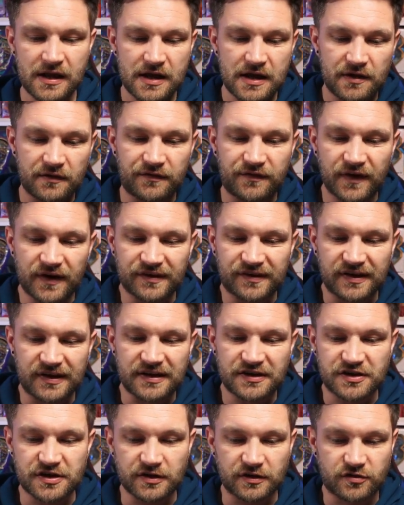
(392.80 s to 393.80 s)
First
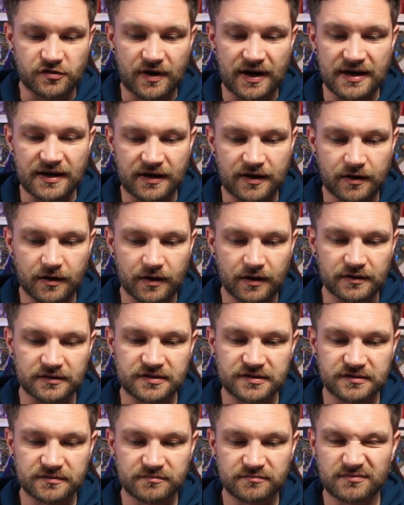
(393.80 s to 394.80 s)
edition trainer
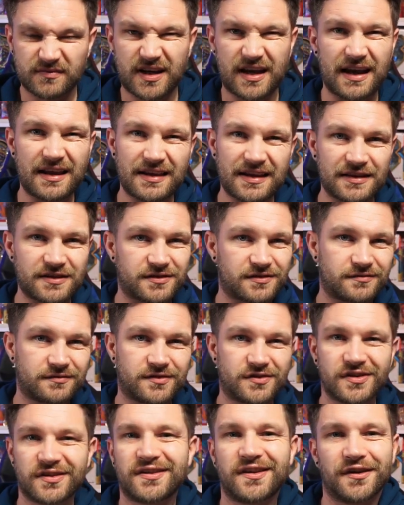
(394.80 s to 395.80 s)
cards. Again, they
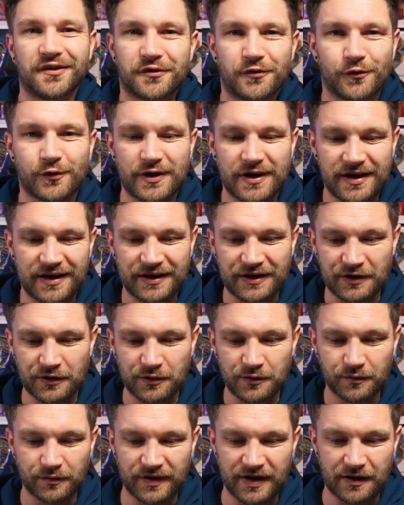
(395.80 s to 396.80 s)
just look really
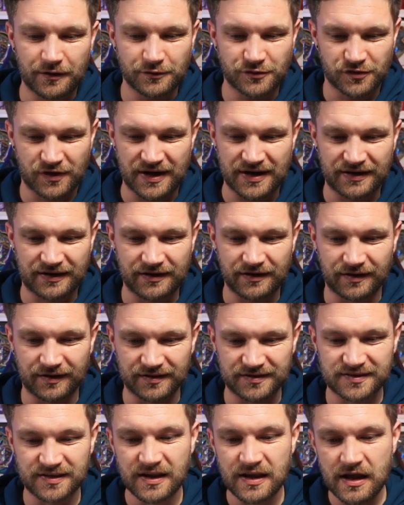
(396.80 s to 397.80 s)
cool, the old trainer
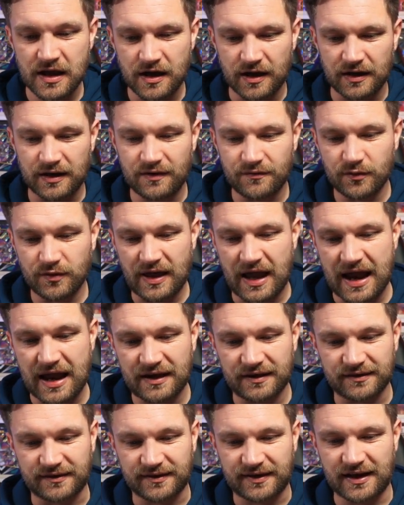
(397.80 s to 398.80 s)
cards. I love all the
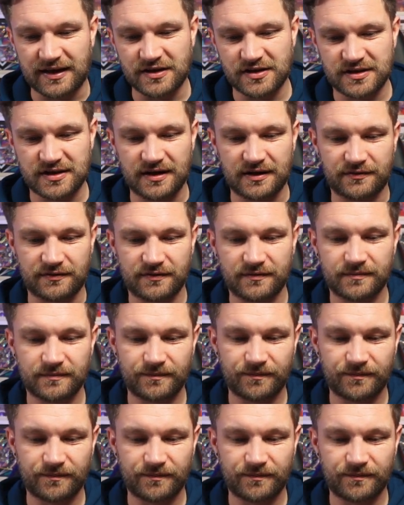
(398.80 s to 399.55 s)
hand sketch stuff.